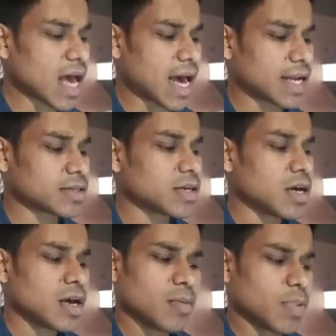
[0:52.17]
And
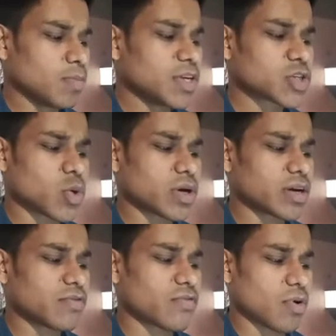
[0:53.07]
publish
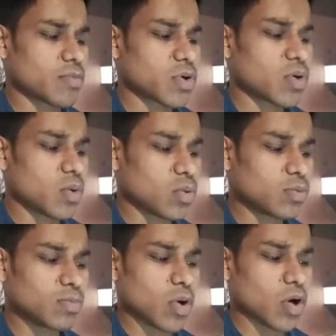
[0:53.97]
content from your
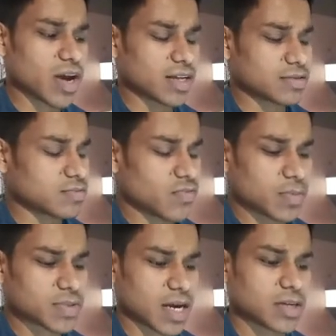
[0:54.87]
own blog and
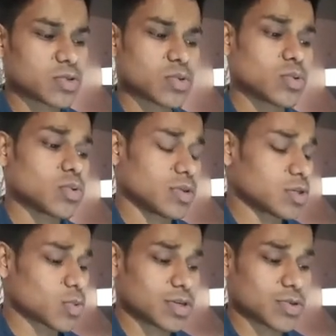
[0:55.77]
website. So
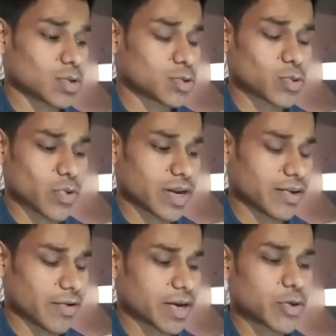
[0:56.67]
this one is also really
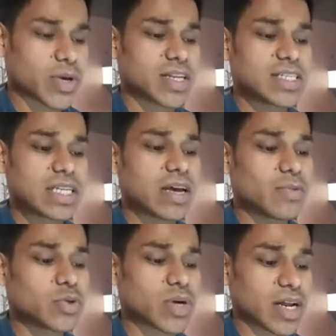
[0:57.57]
great. You can easily
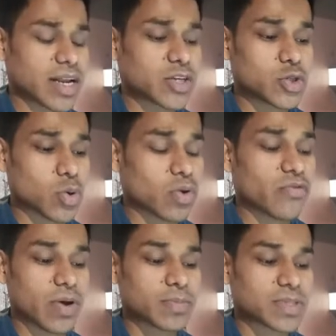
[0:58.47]
able to connect your
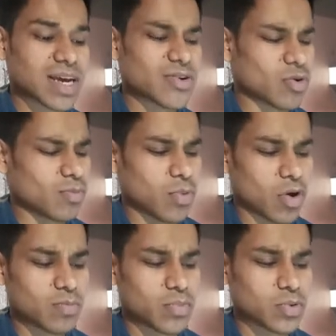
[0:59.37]
website or
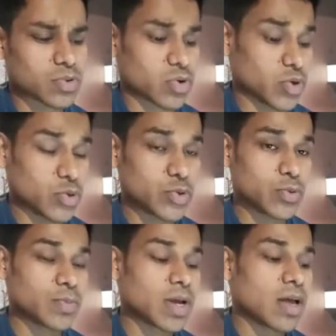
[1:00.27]
blog post or
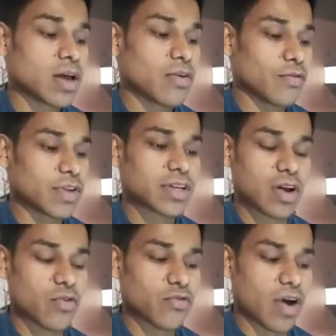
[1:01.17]
YouTube with
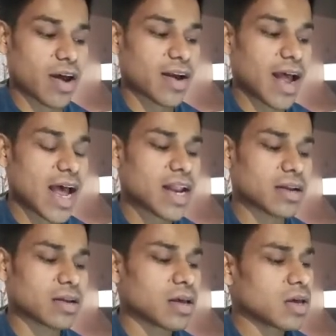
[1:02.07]
Crowdfire,
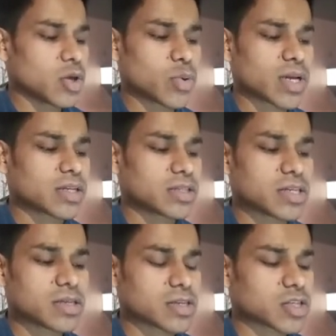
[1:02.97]
and you can
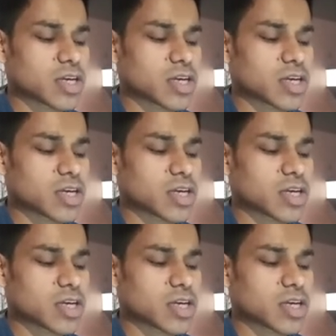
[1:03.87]
just